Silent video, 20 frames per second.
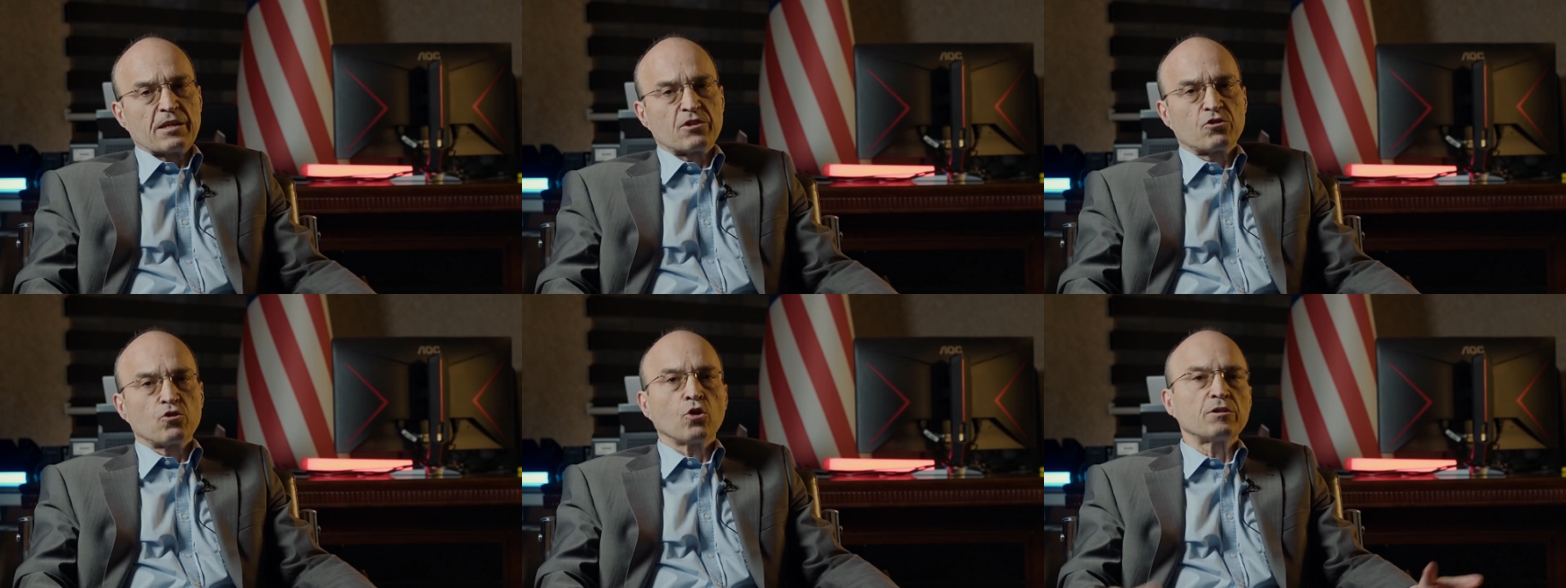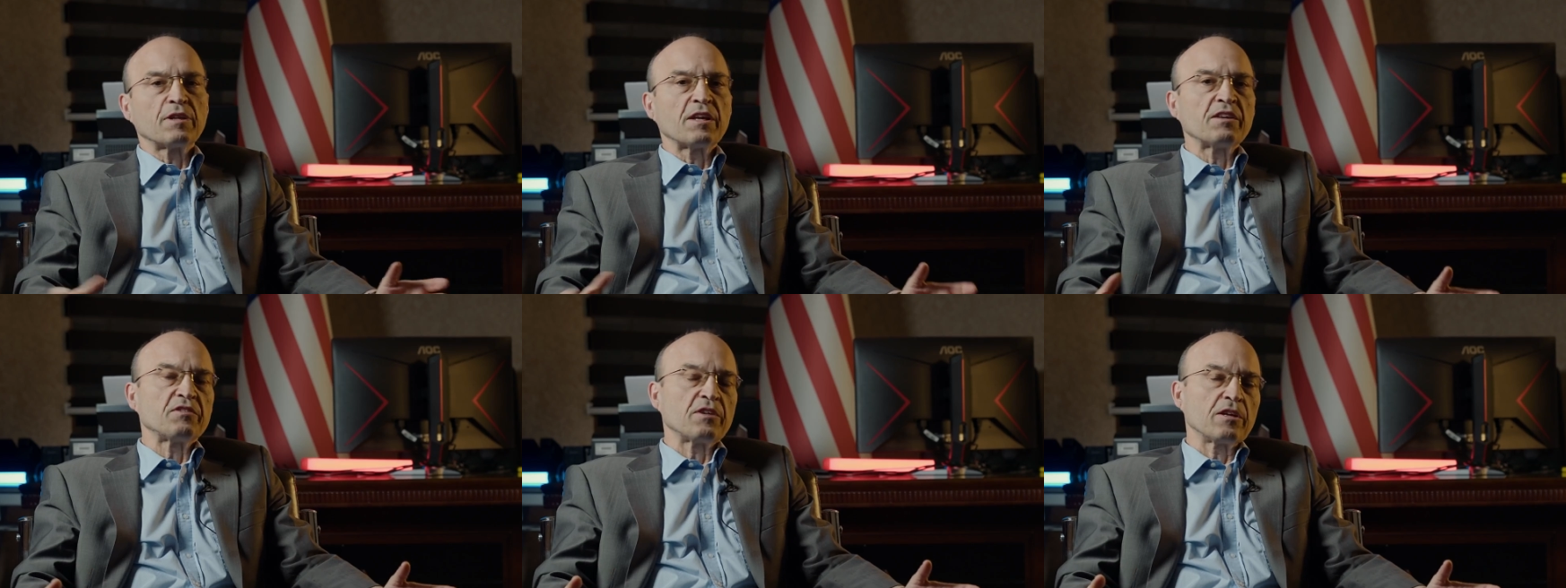It's
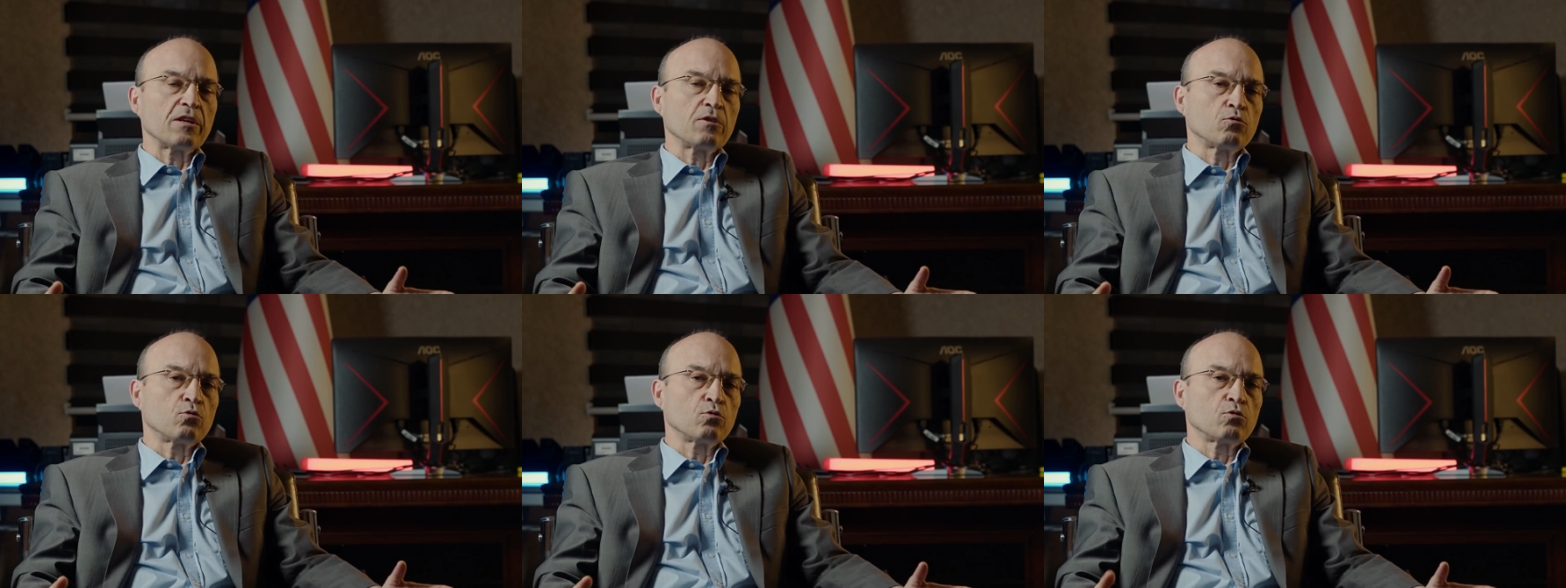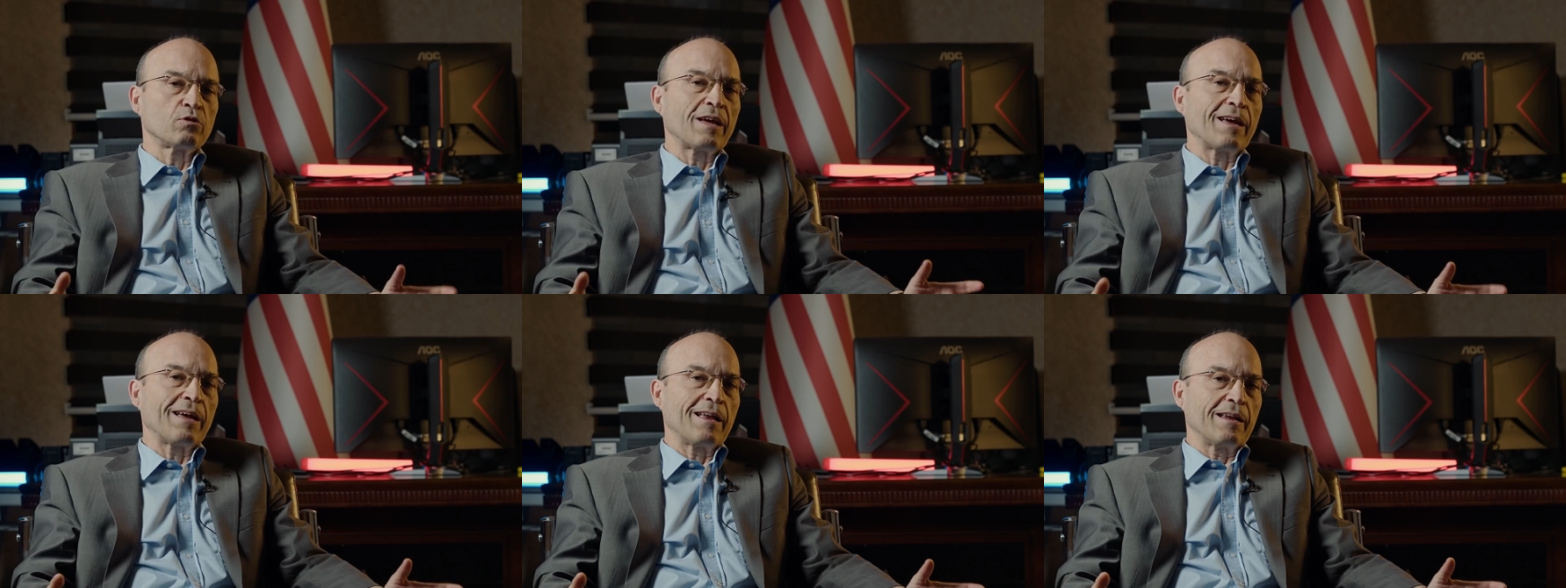not easy to
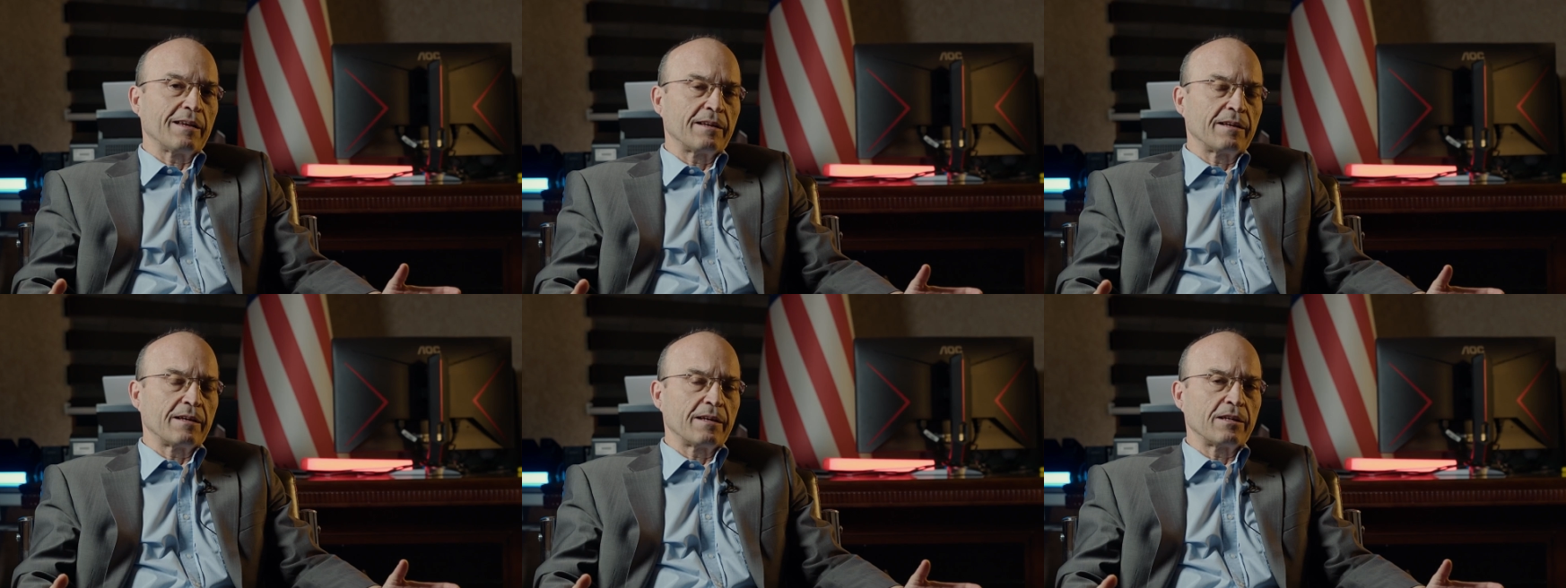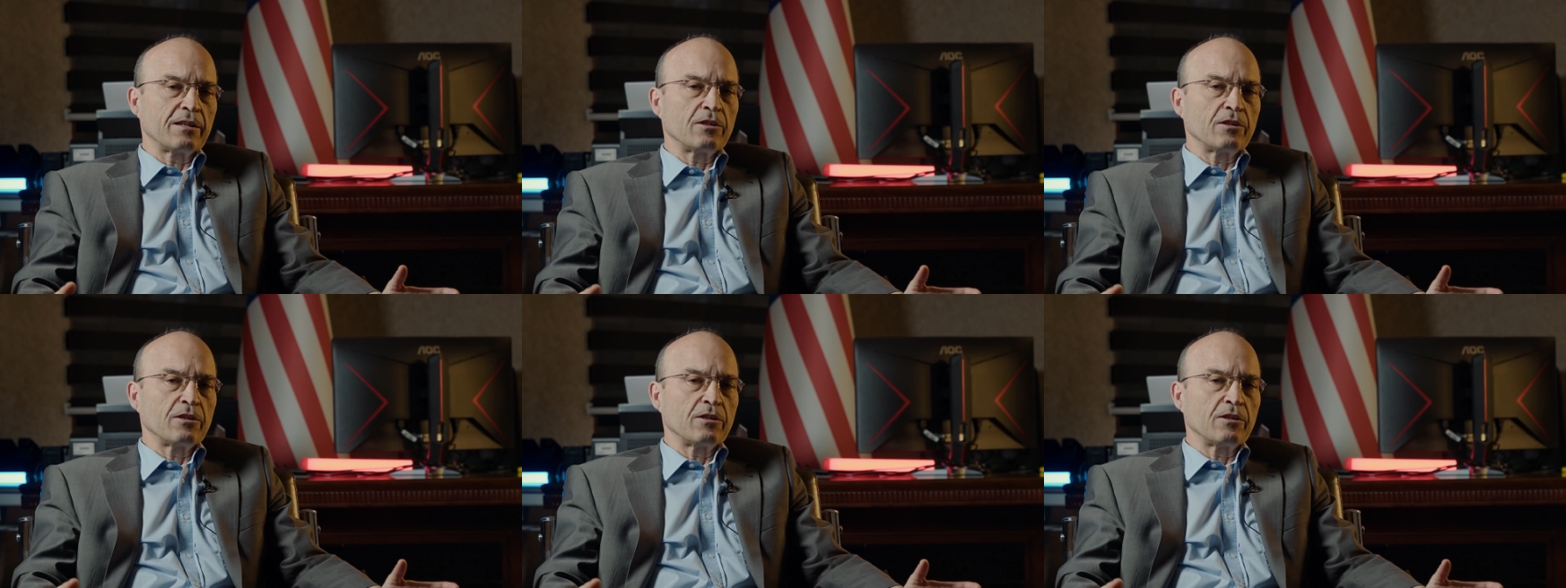tell.